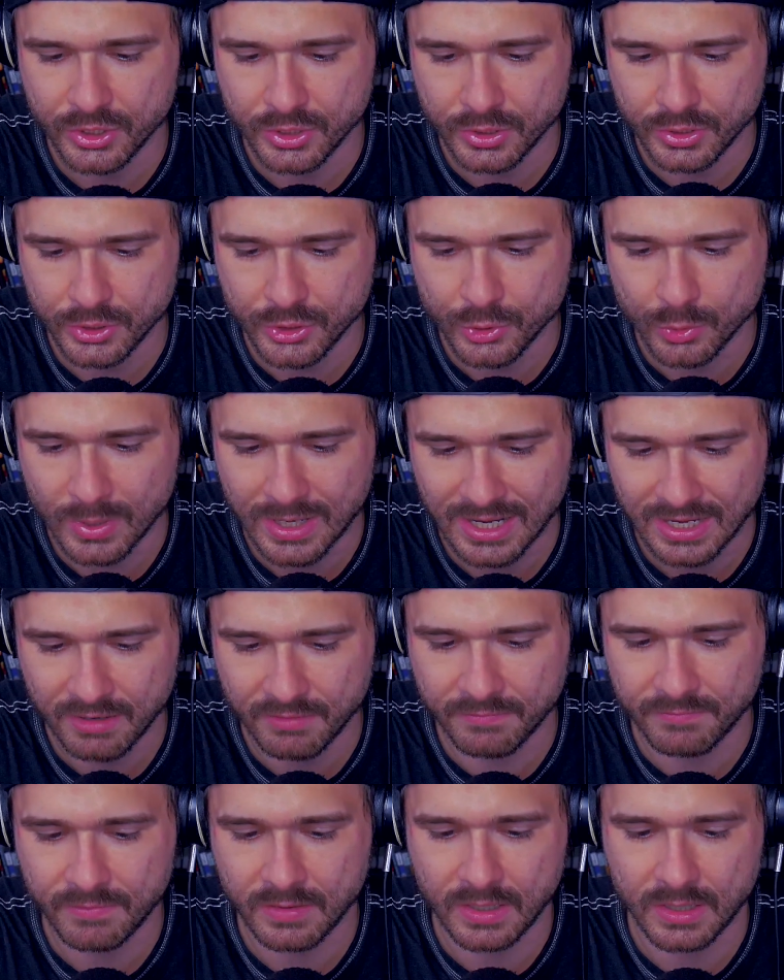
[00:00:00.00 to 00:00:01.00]
you
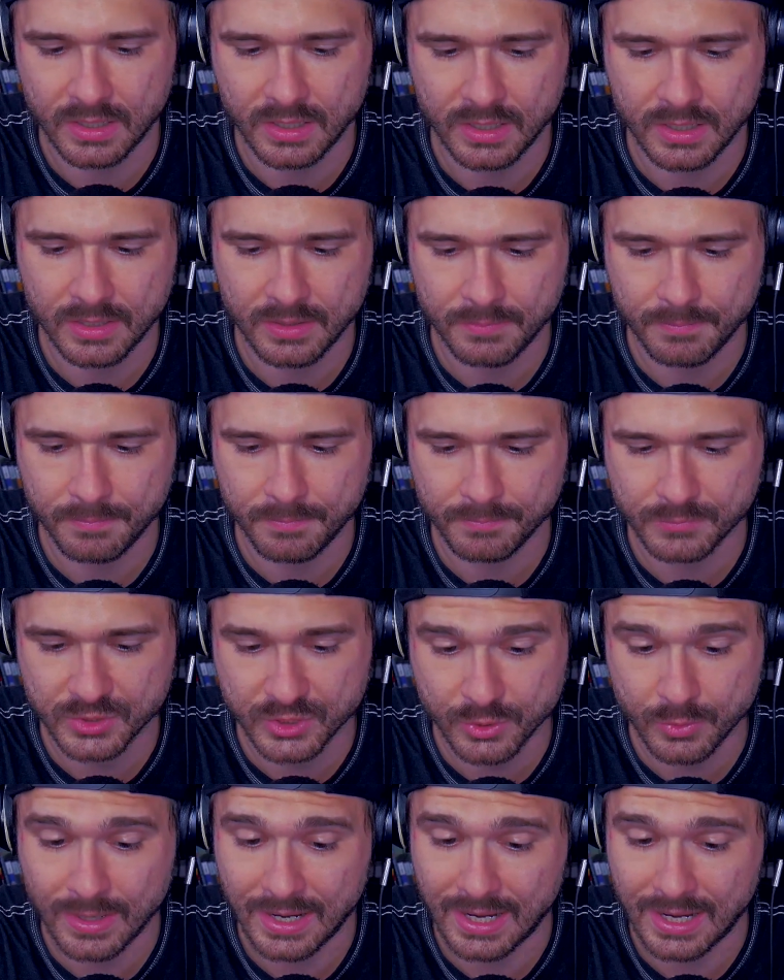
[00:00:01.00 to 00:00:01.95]
have 2